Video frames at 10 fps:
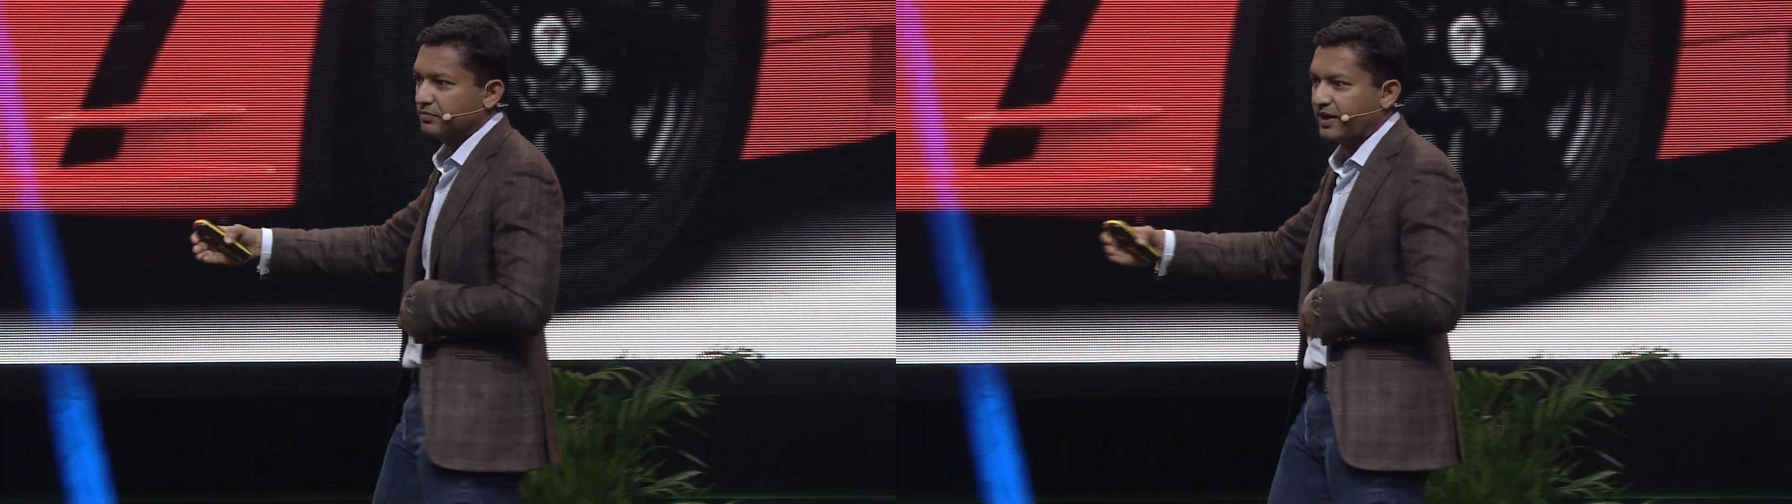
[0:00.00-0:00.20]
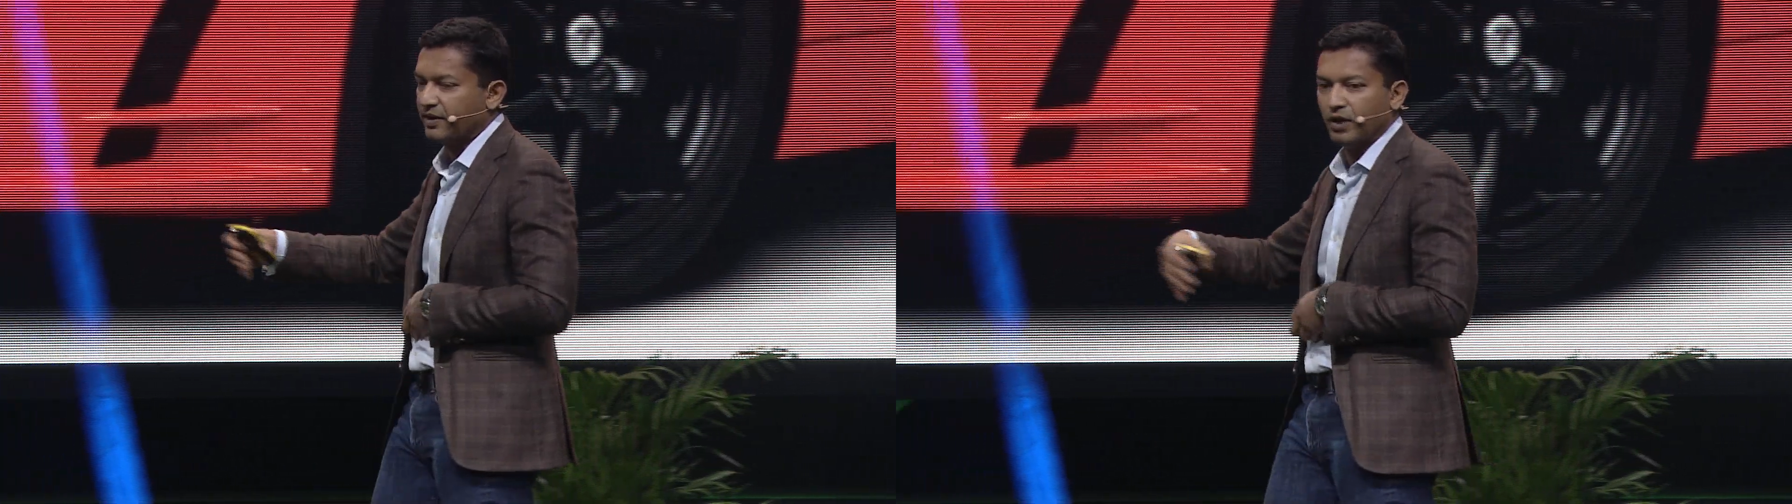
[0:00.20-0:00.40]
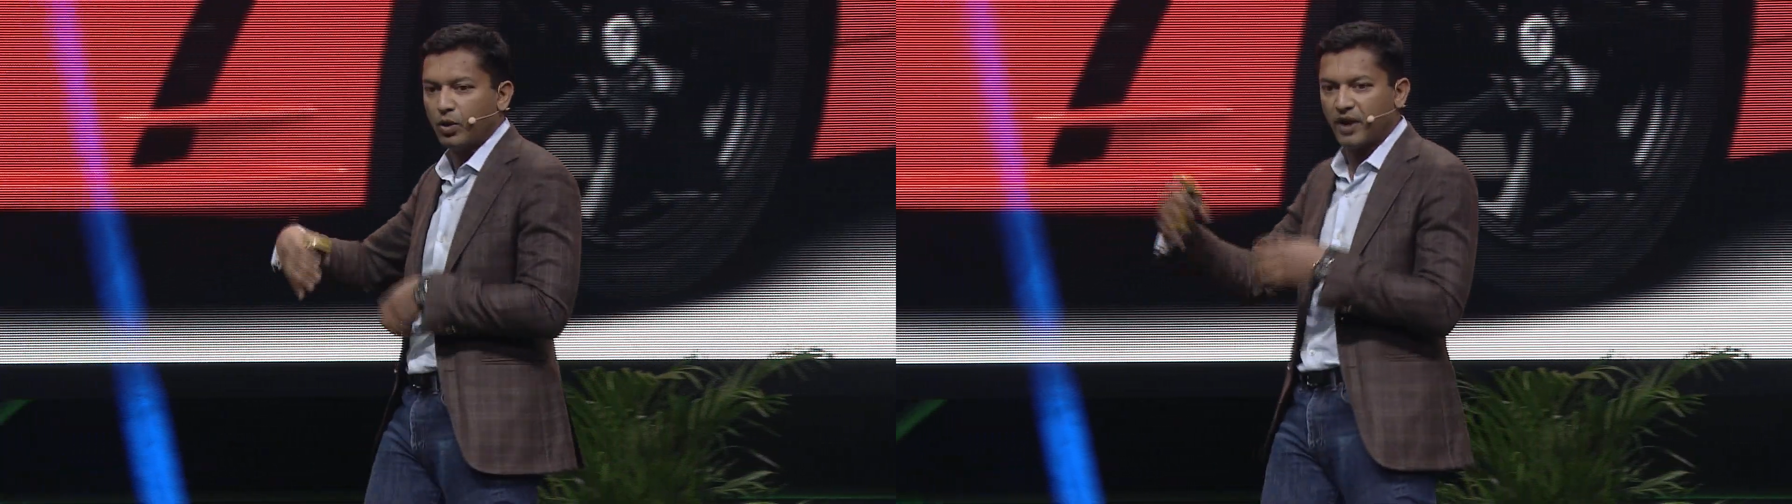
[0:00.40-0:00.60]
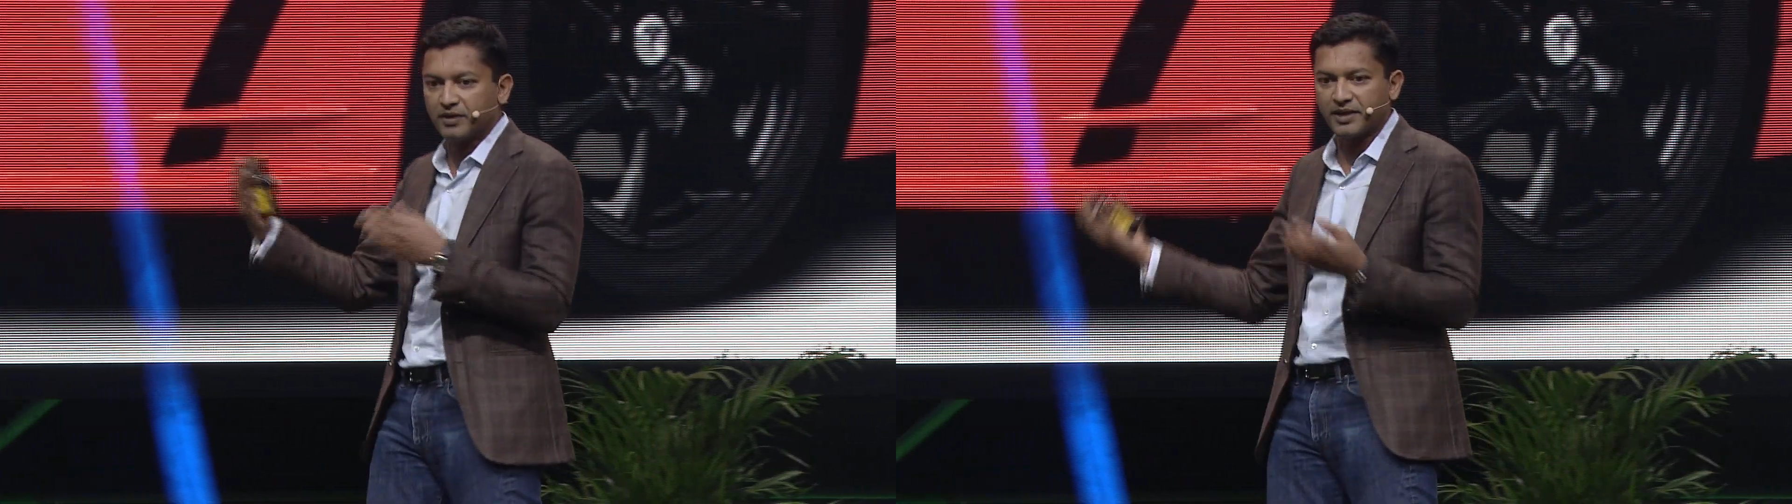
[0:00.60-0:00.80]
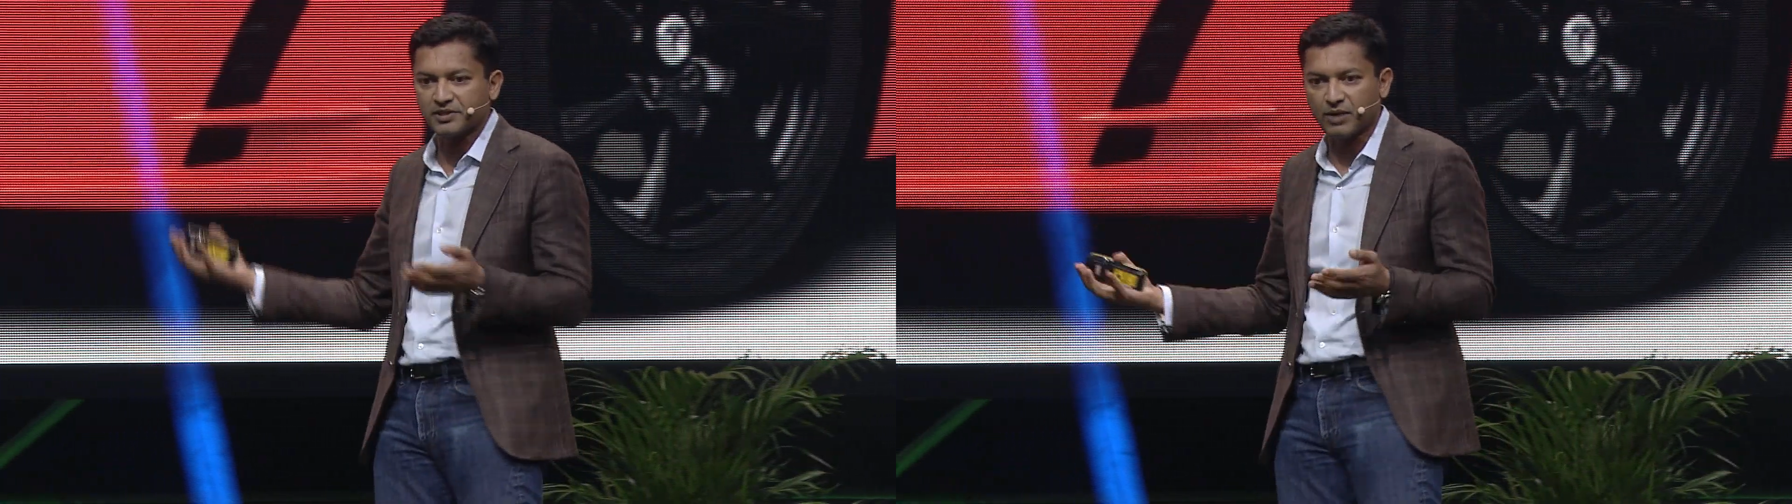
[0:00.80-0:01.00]
They didn't know when
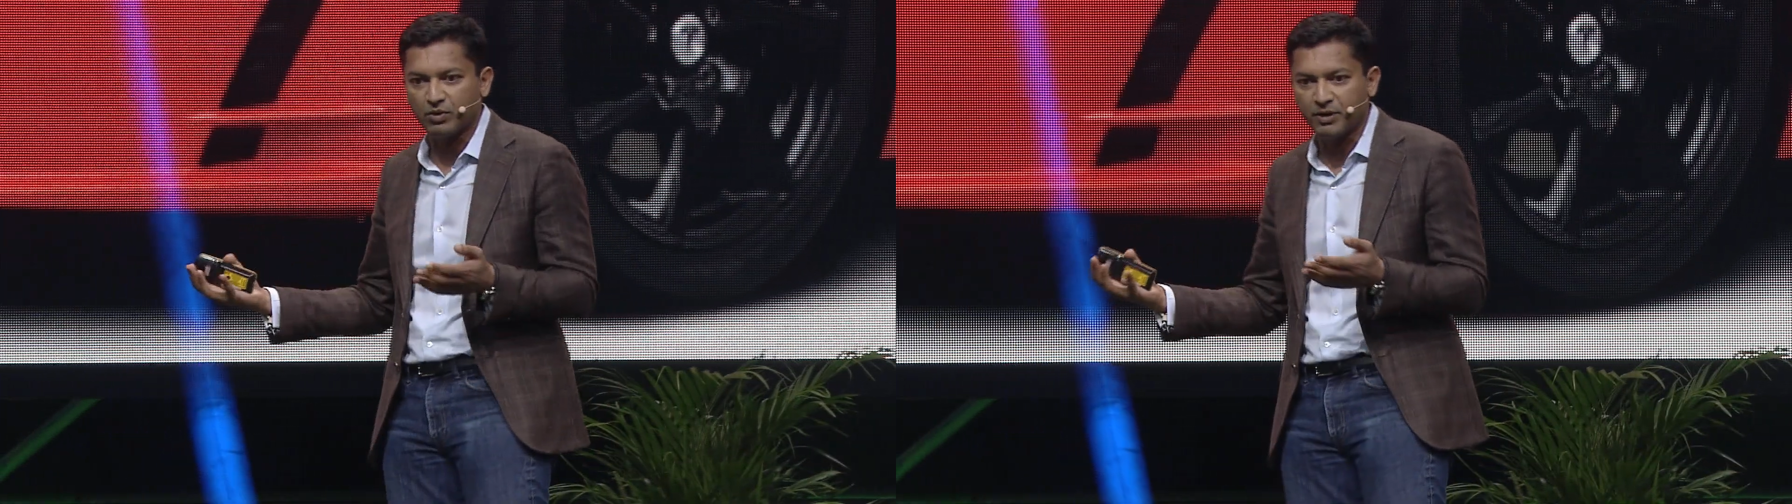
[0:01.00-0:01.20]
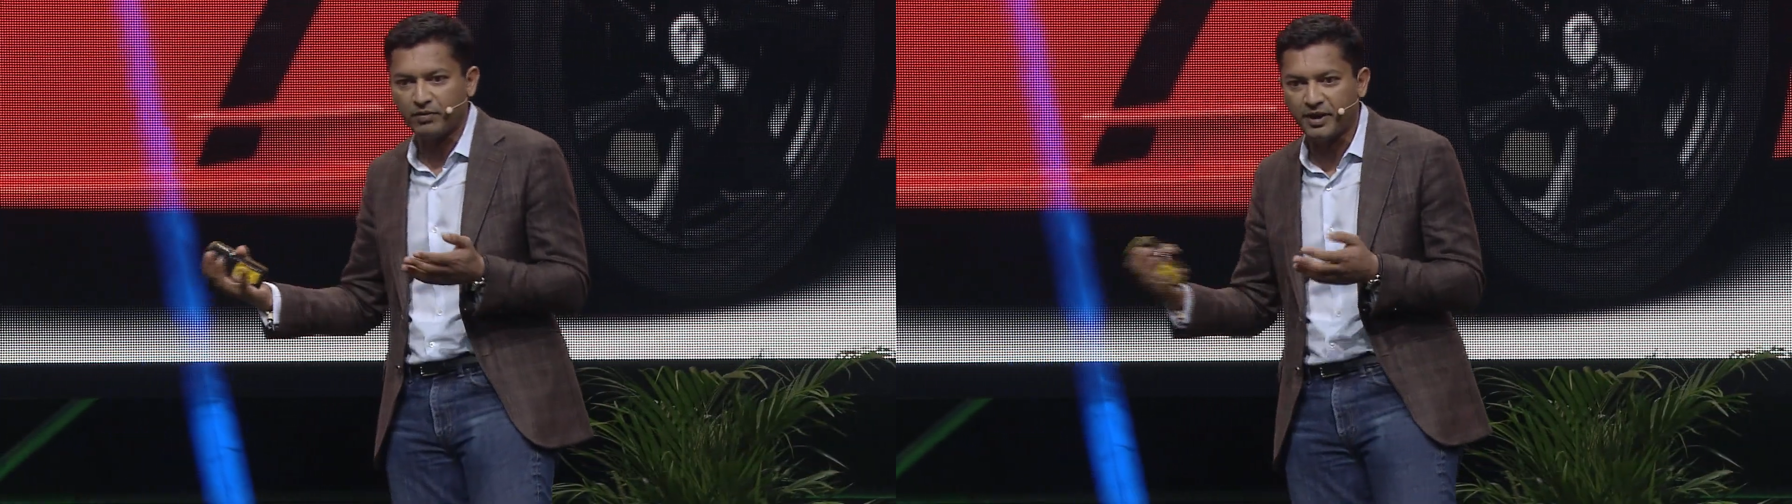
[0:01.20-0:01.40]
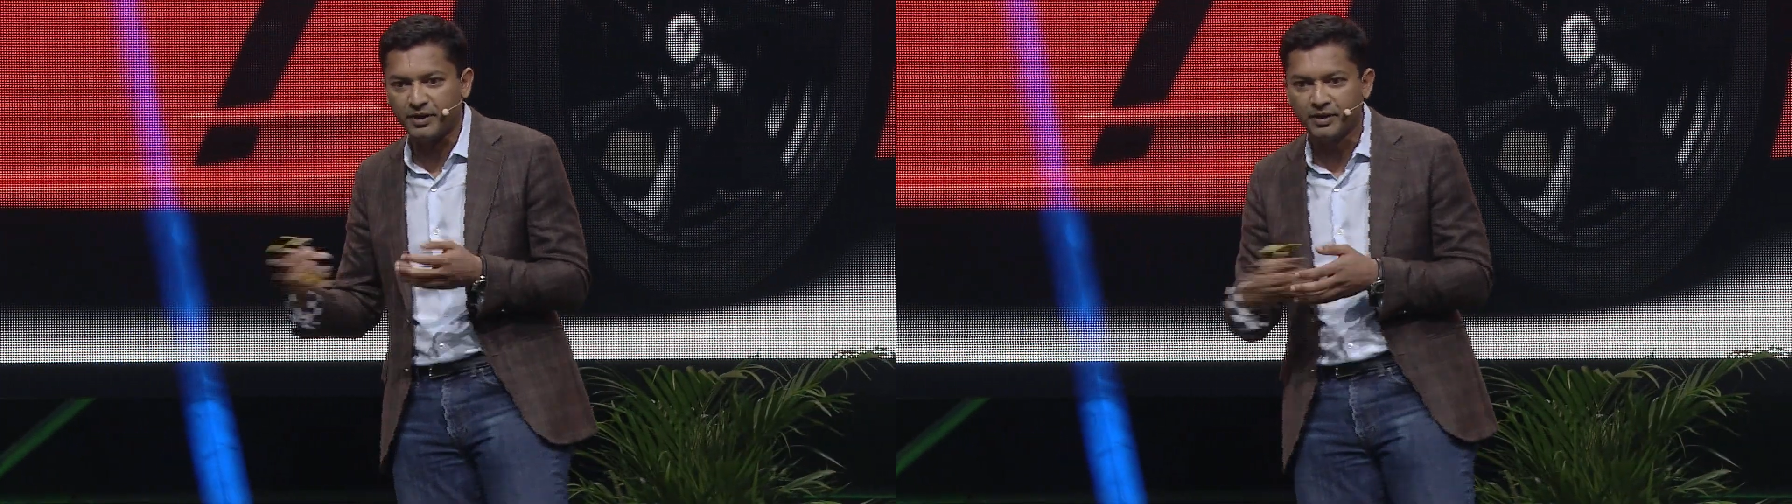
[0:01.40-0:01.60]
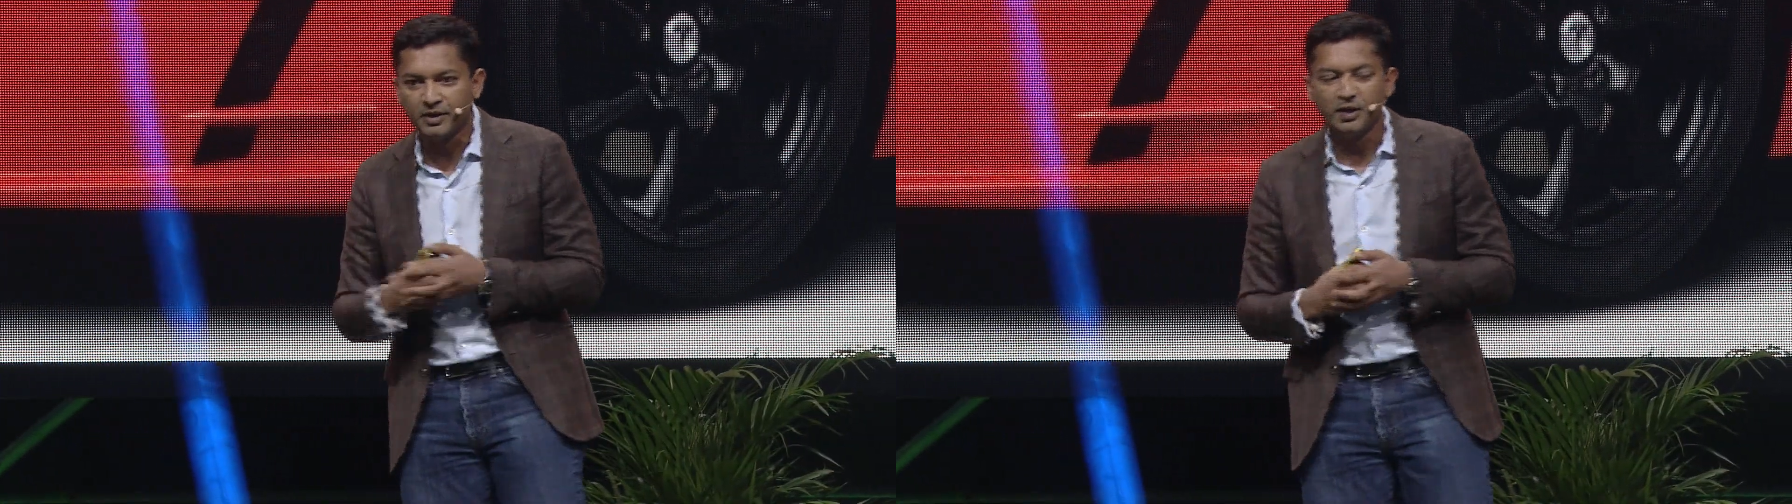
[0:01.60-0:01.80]
Tesla would be ready.